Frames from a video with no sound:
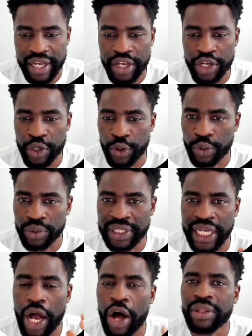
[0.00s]
you know,
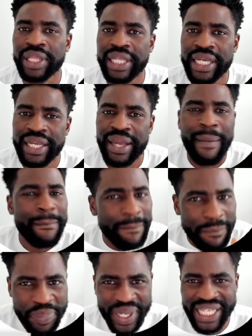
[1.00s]
they only
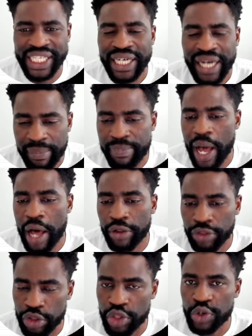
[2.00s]
bitch about
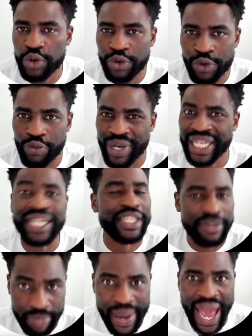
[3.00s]
the news when it's
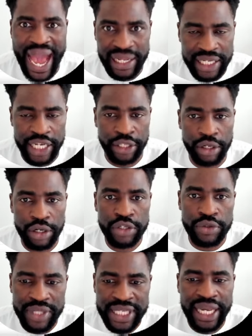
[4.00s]
bad in order
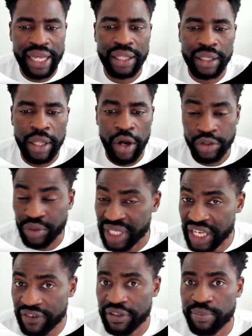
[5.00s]
to tell or to
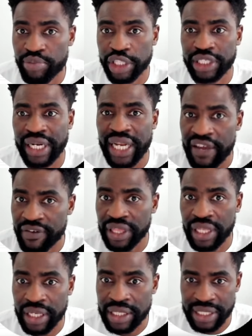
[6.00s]
give the impression that
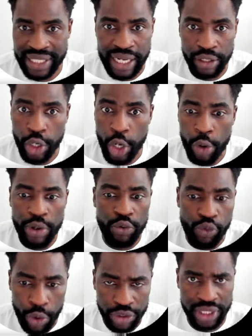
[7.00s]
everything is kind of going
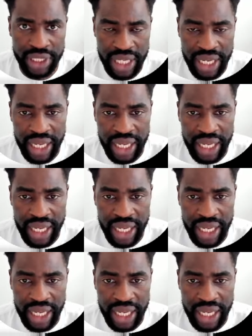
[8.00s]
worst.